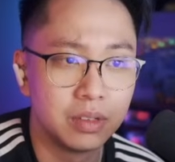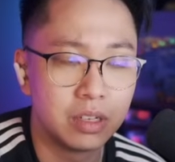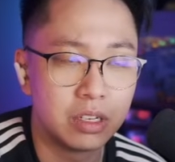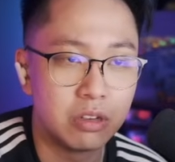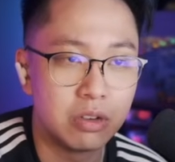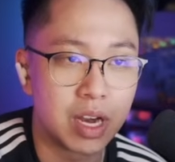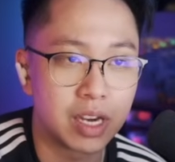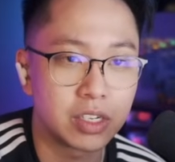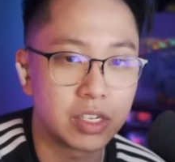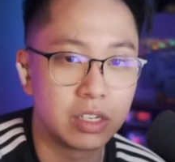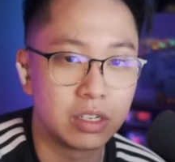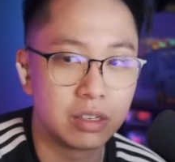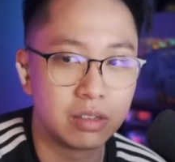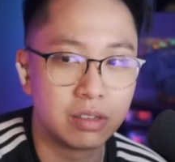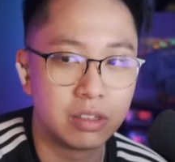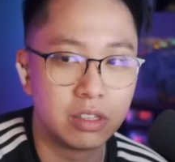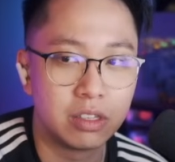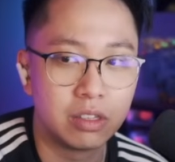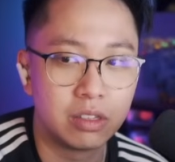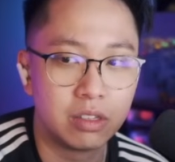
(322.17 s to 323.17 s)
You actually
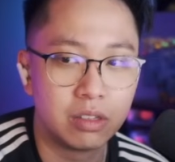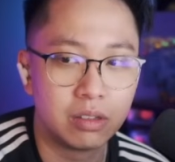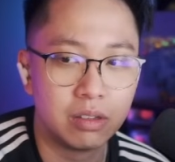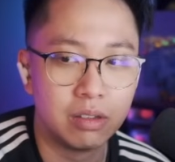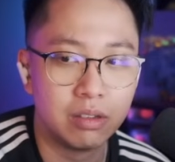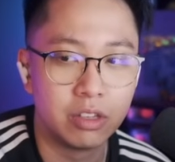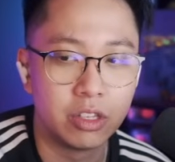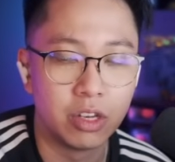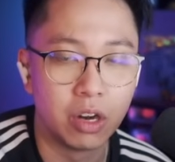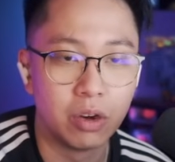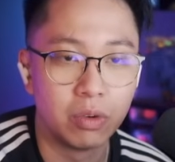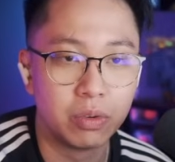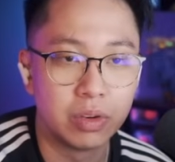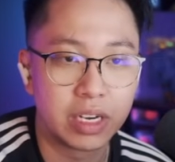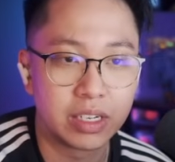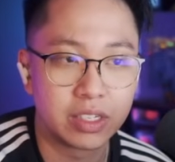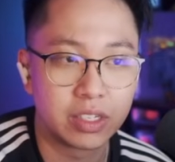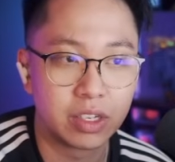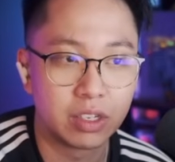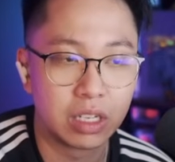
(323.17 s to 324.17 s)
don't
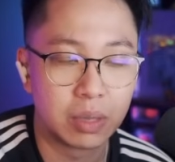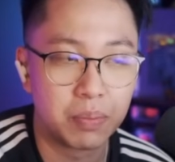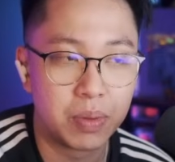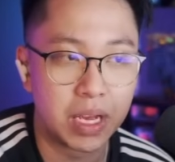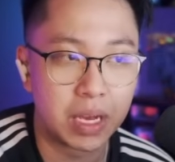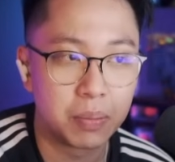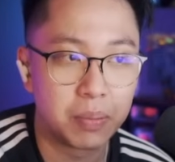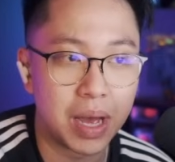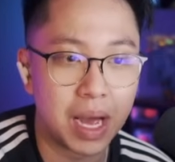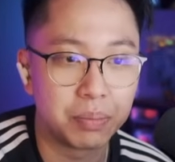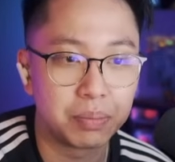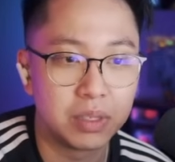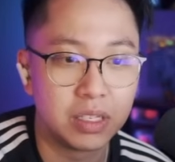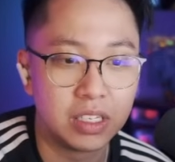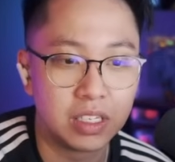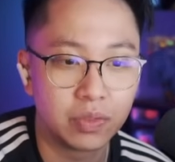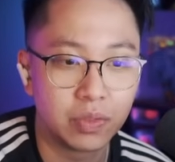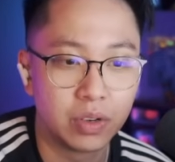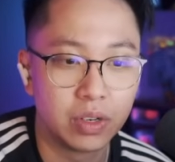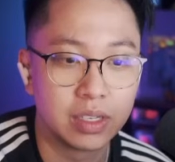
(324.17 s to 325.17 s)
necessarily pick
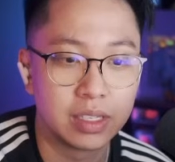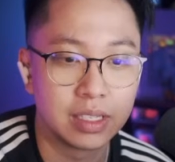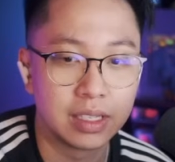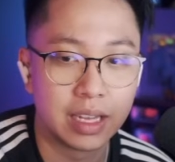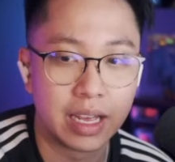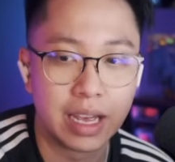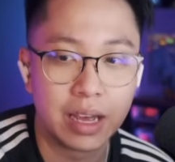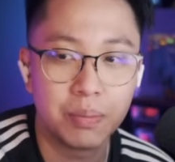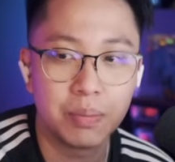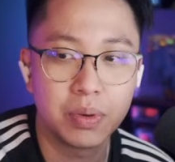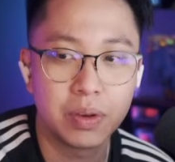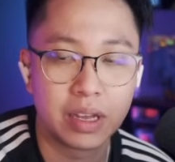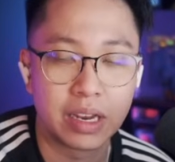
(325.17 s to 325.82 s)
Baptiste for his lamp,